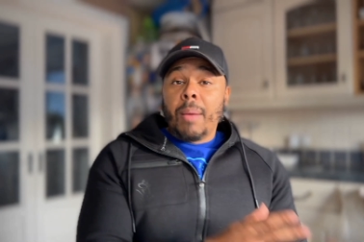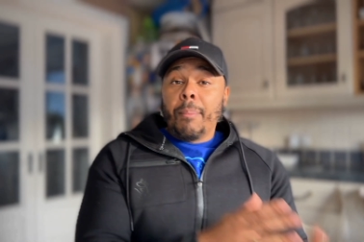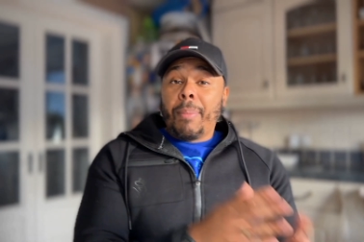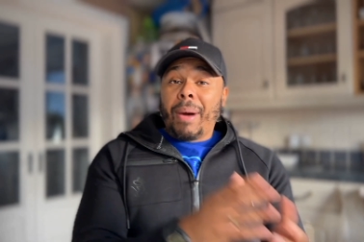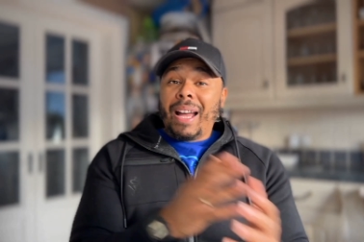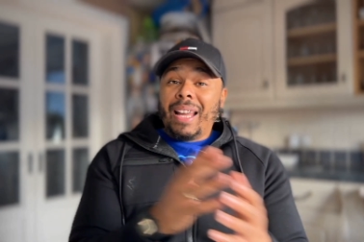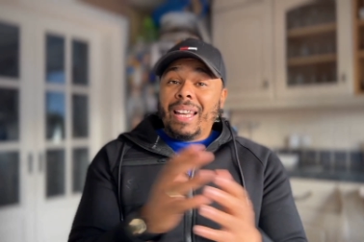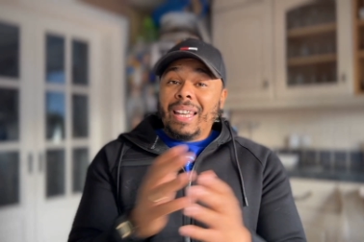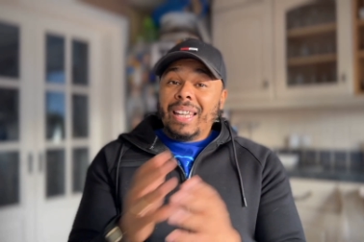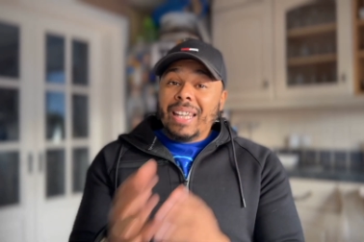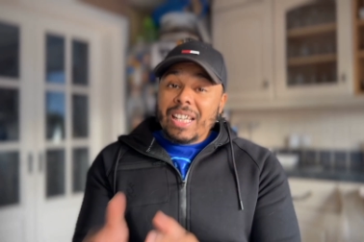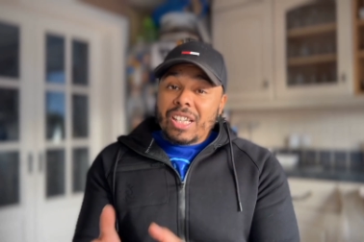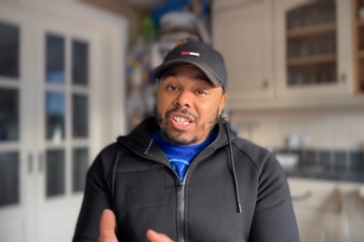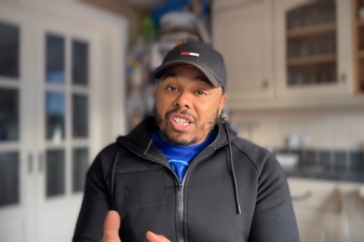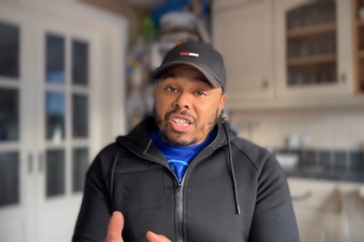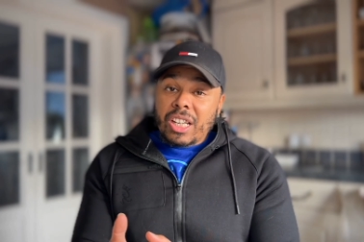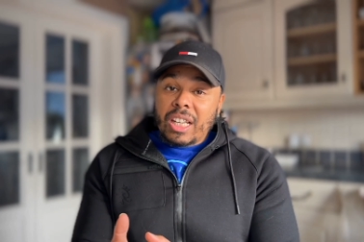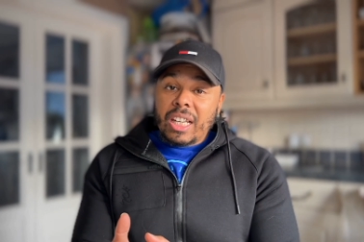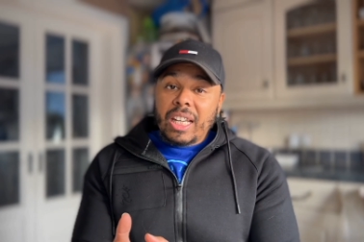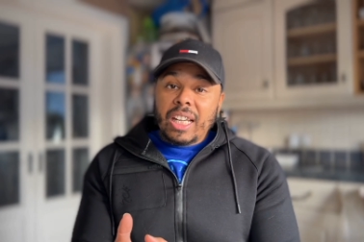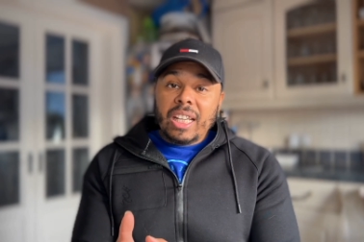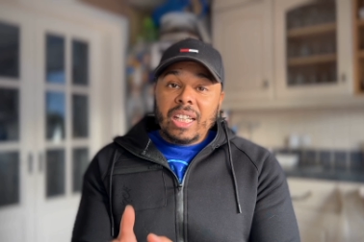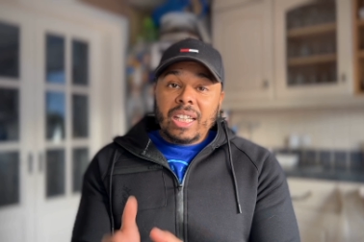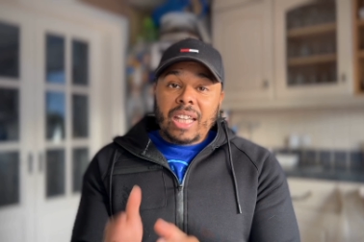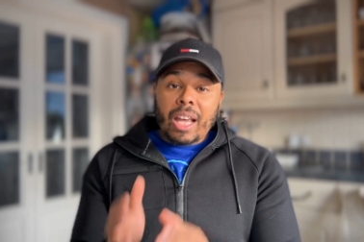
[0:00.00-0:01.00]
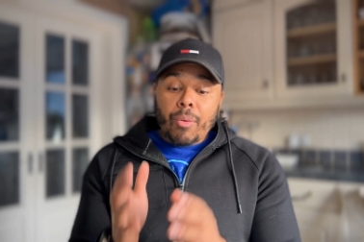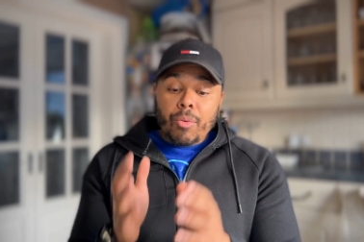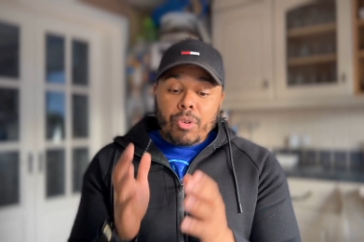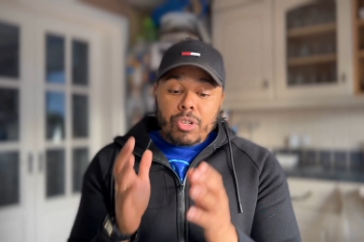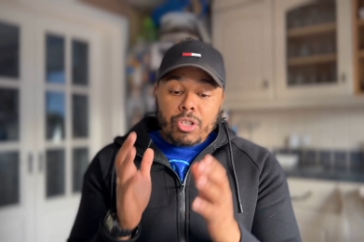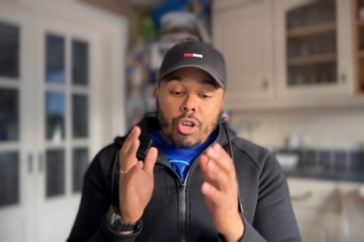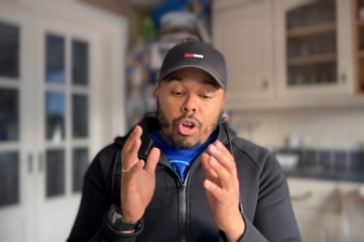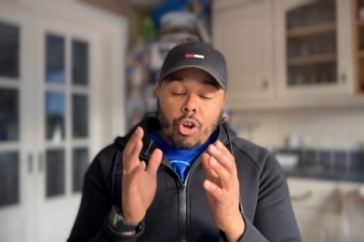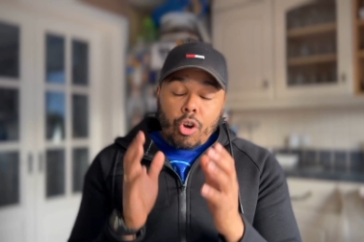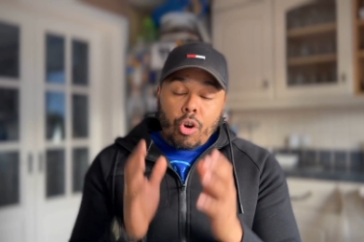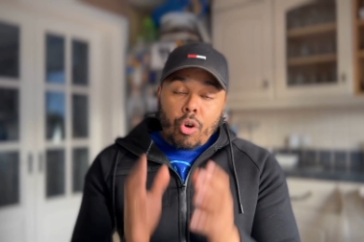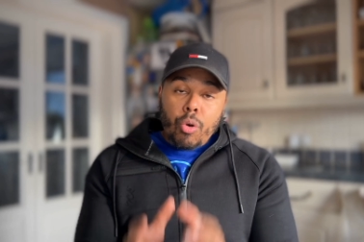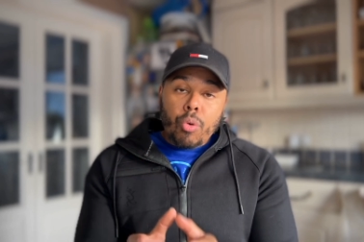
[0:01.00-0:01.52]
But initially, there was
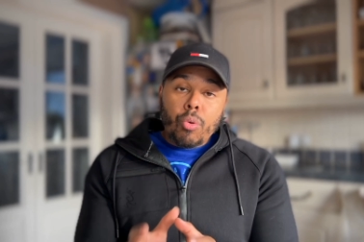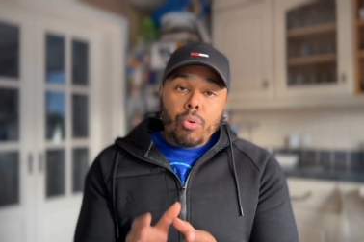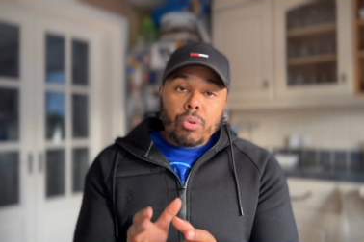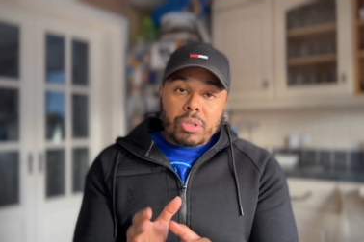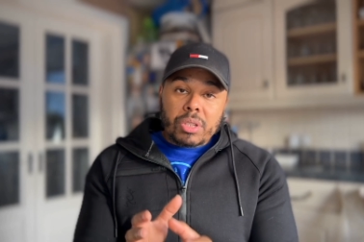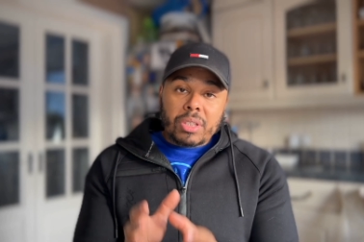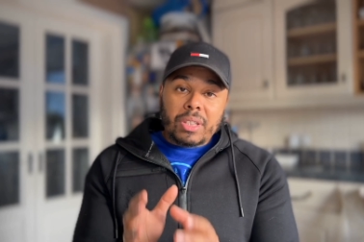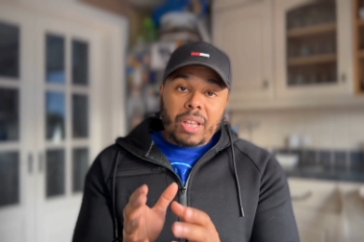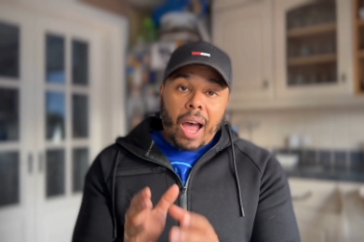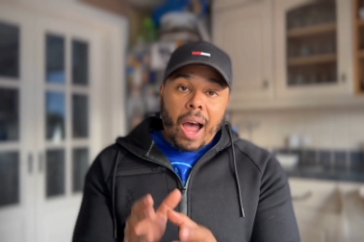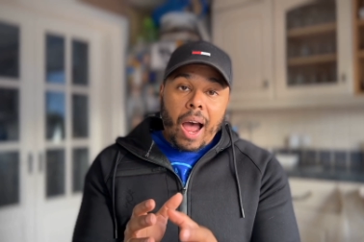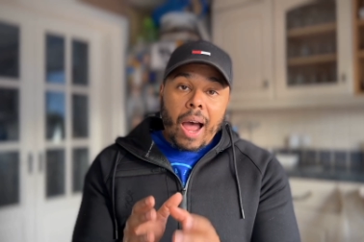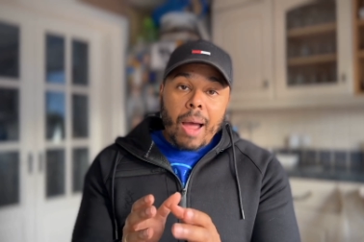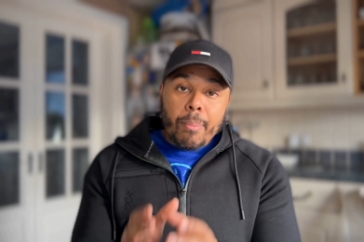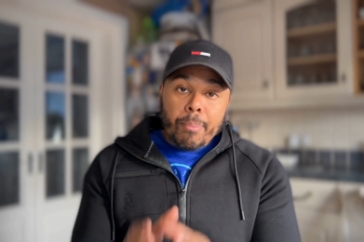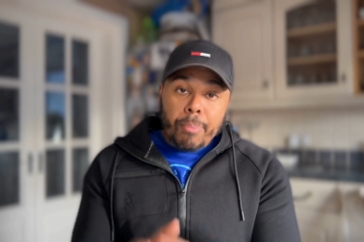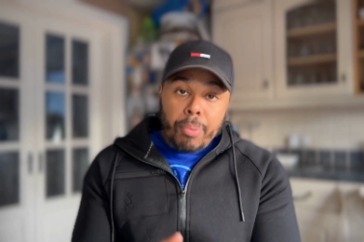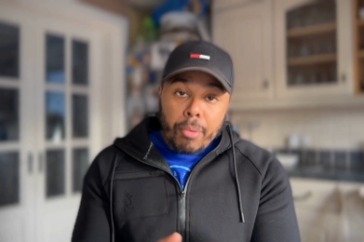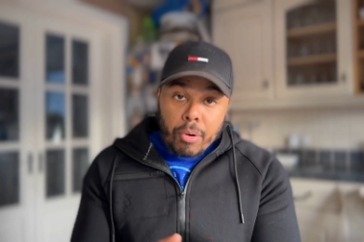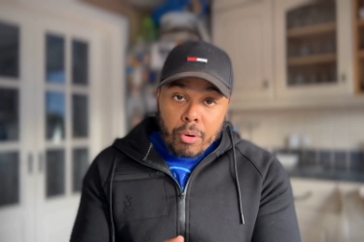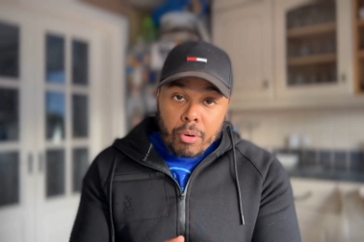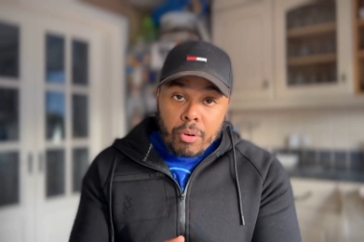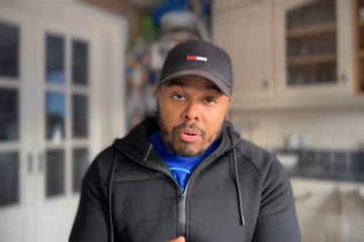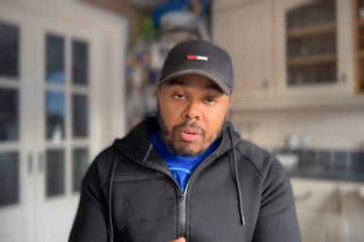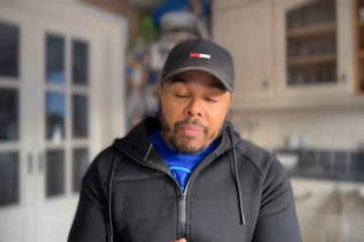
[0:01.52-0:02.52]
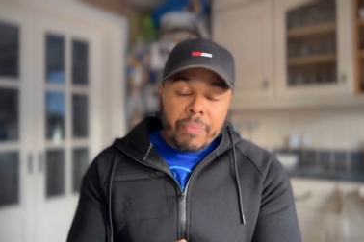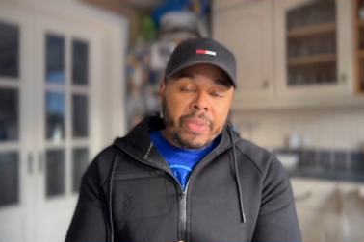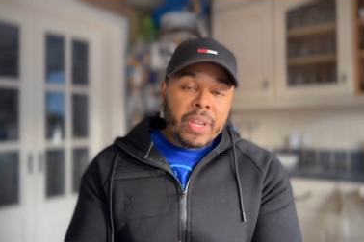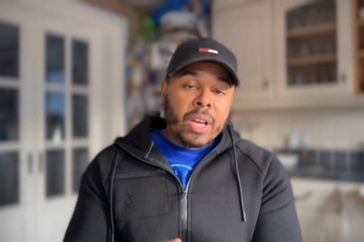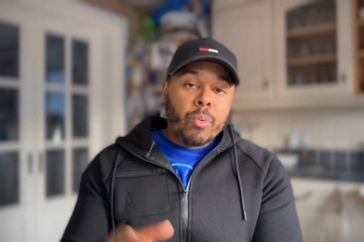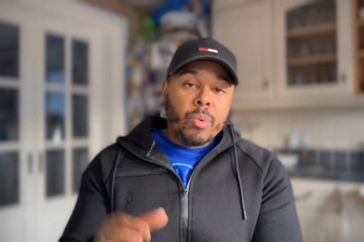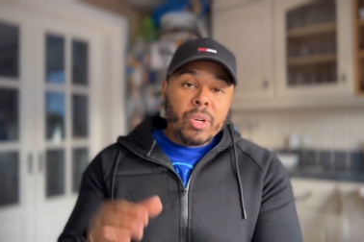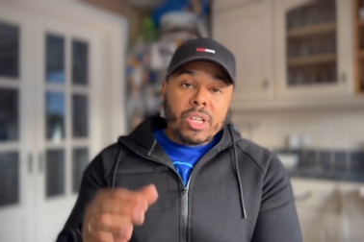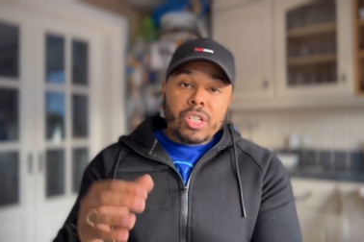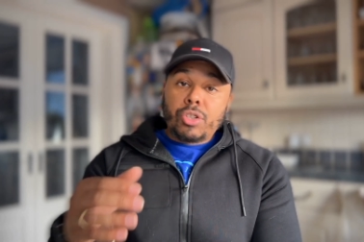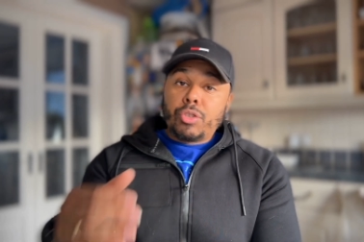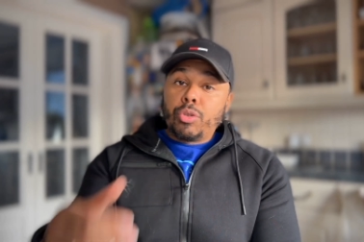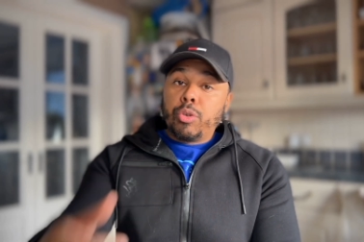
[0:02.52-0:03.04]
a course that I bought
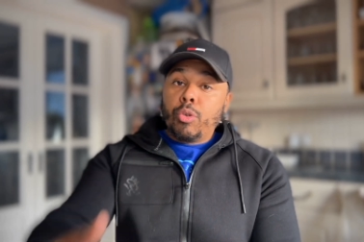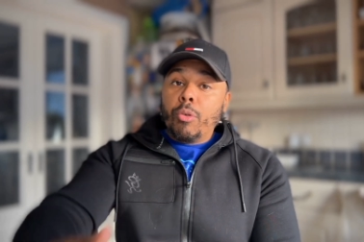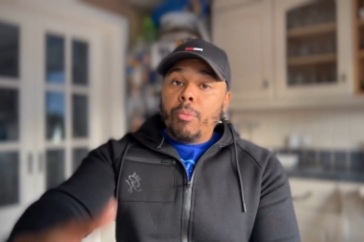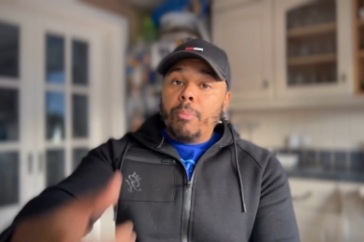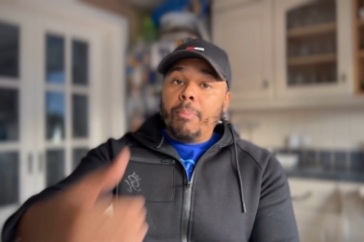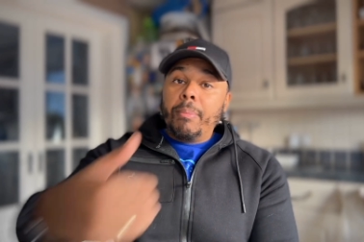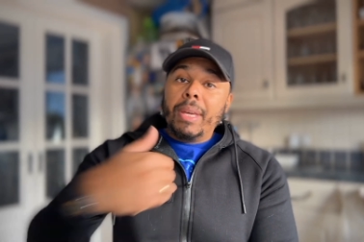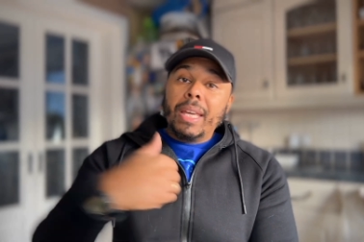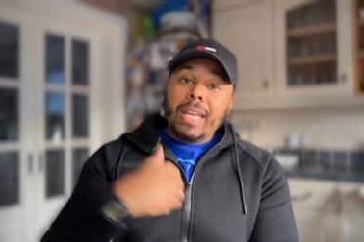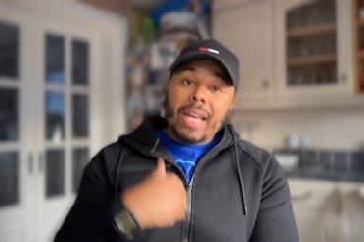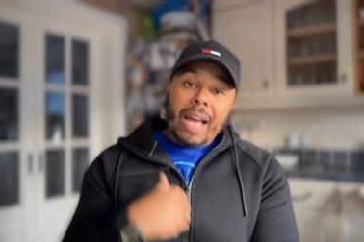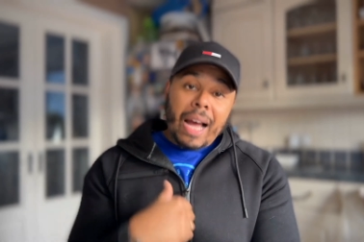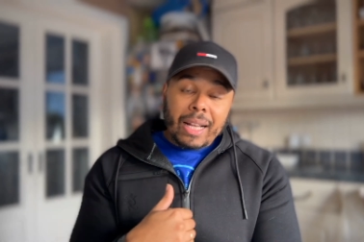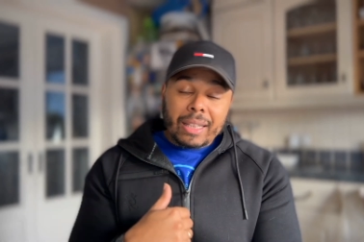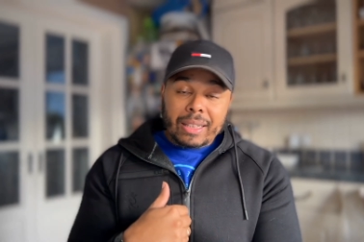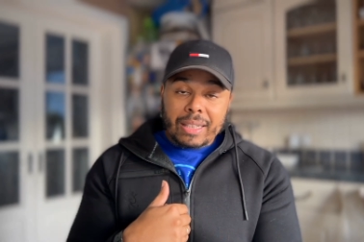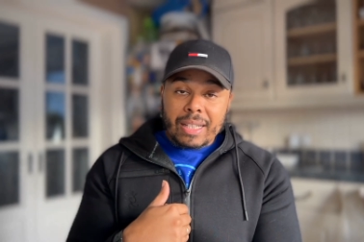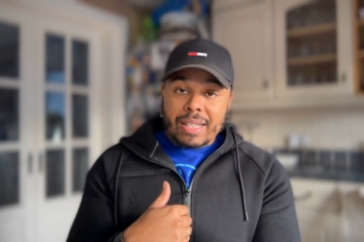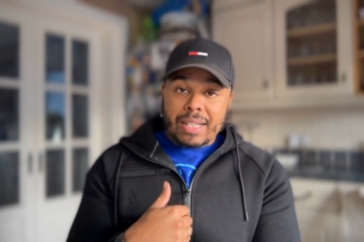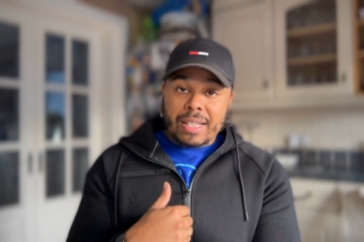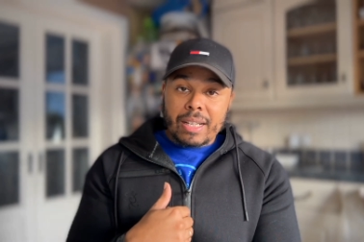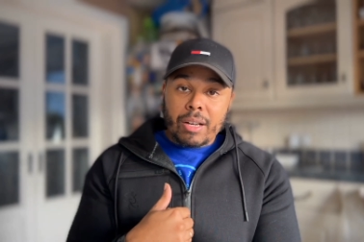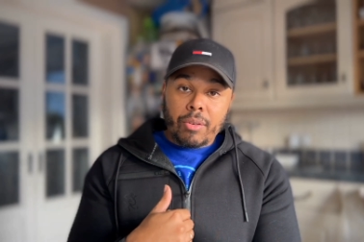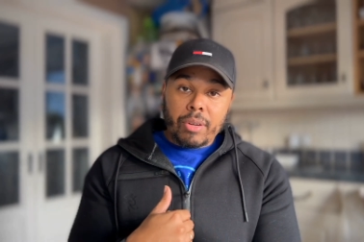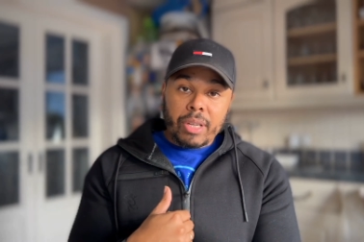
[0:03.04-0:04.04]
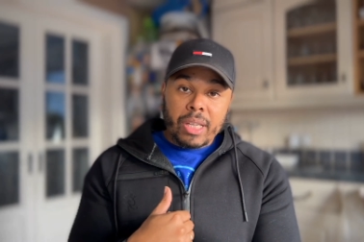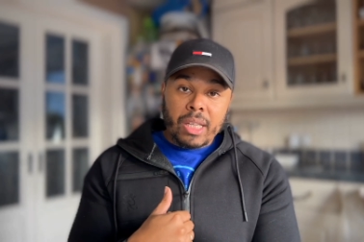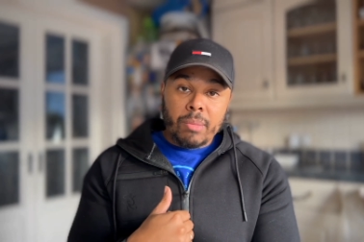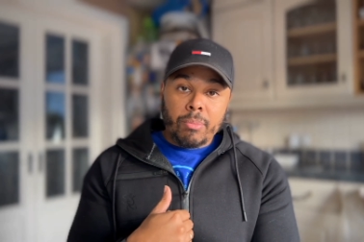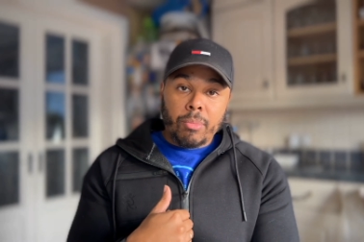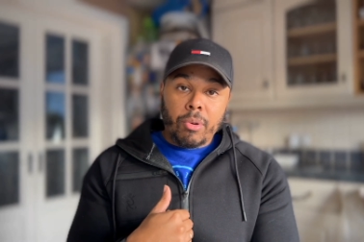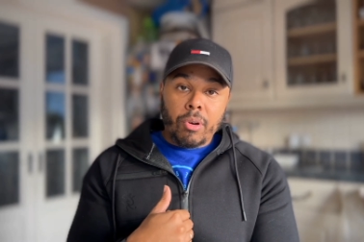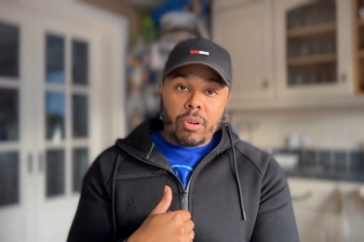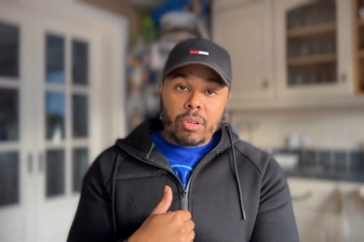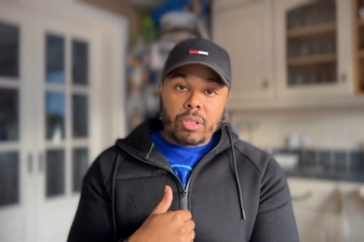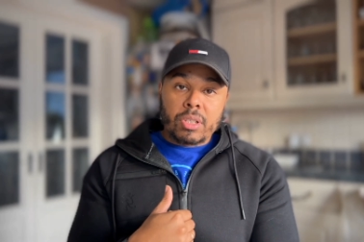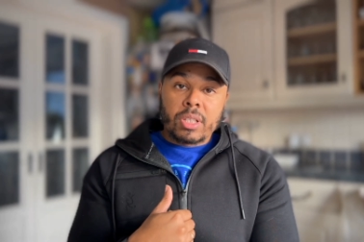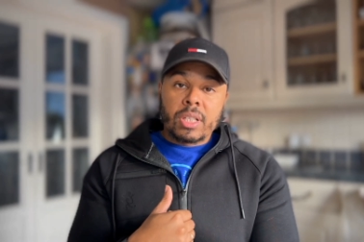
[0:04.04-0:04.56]
which taught me how to sell
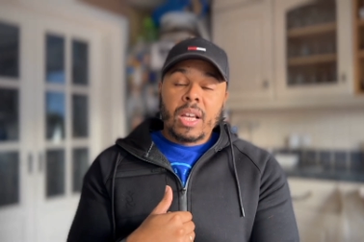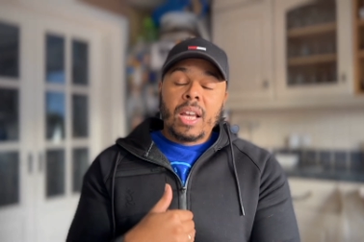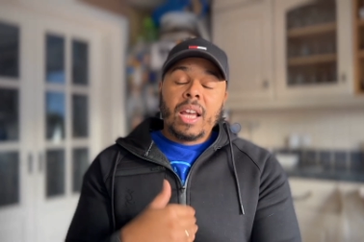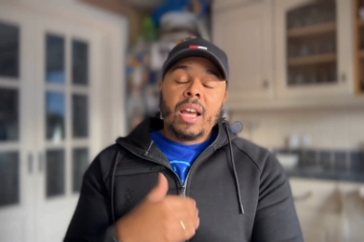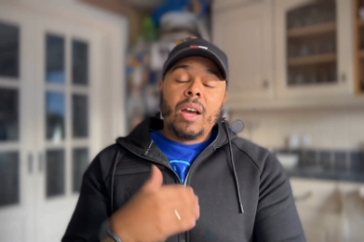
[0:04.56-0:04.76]
ebooks.